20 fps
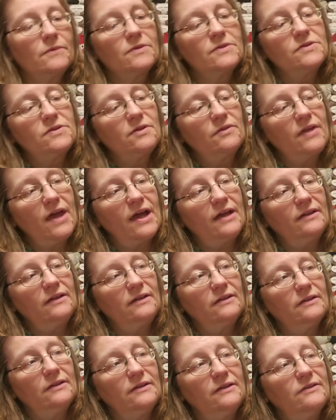So that
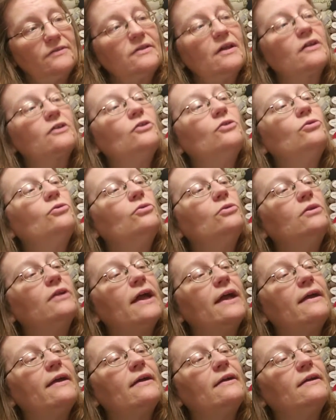is a cool
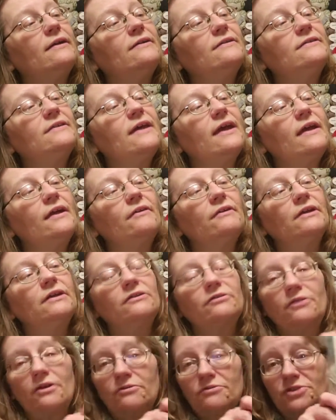Annie's Caring
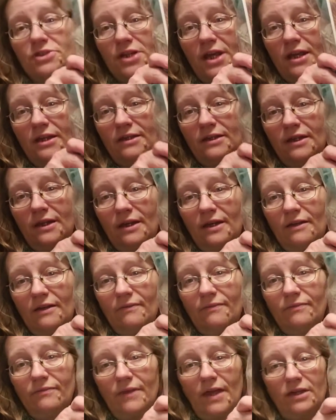crochet kit
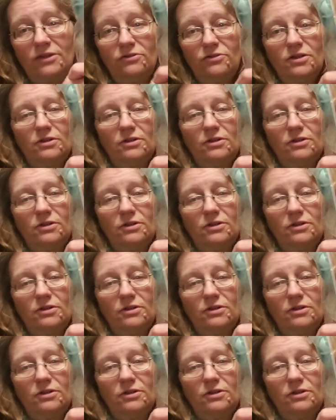that you